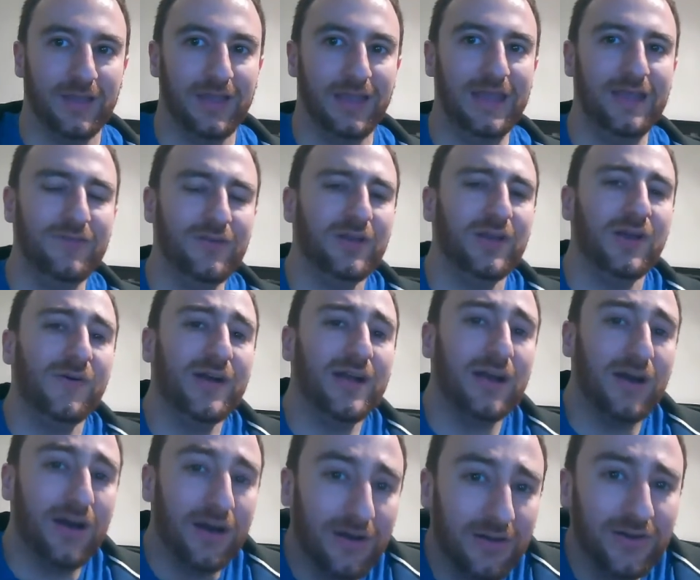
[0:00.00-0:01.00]
Even going
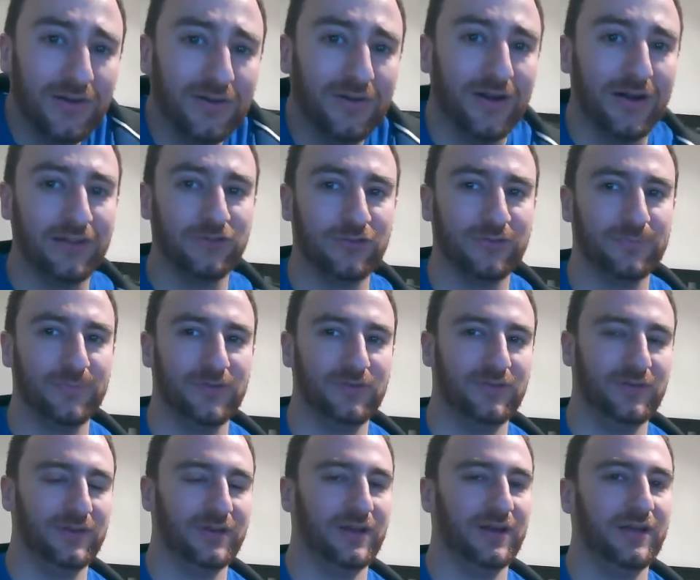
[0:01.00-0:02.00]
under odds with
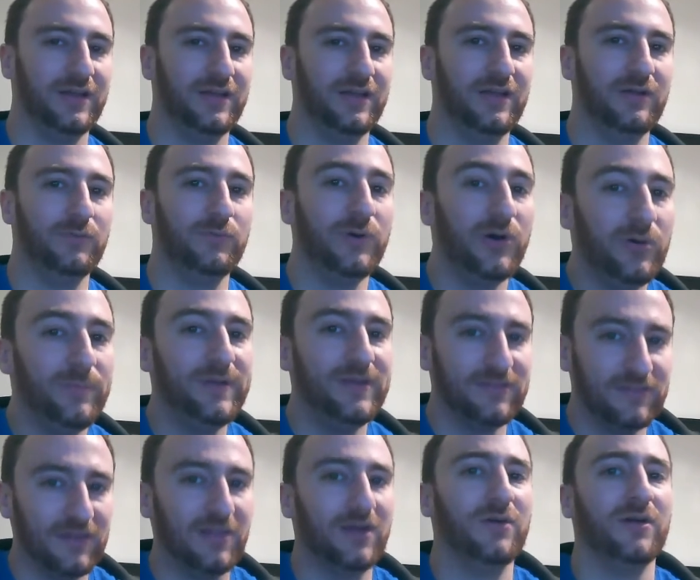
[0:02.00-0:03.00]
Masuda will be
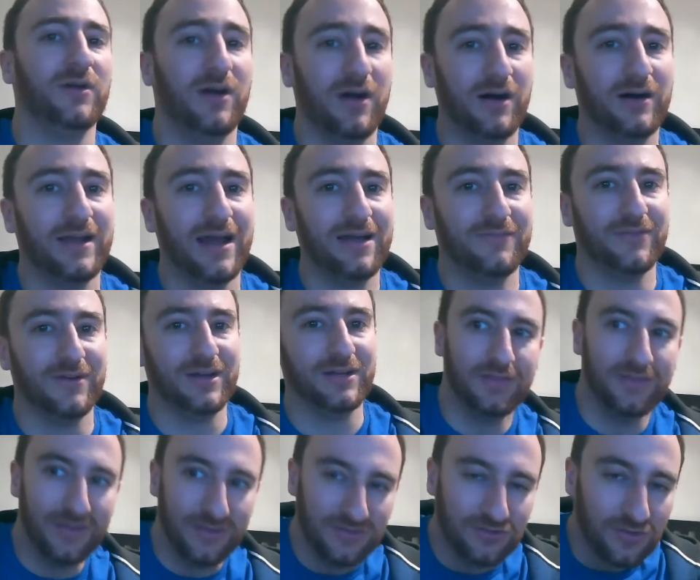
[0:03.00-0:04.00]
slower on average
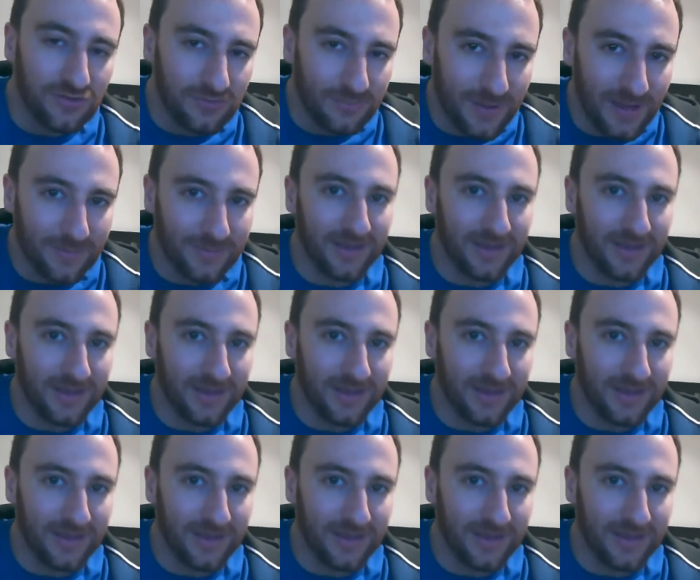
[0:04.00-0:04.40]
than just spamming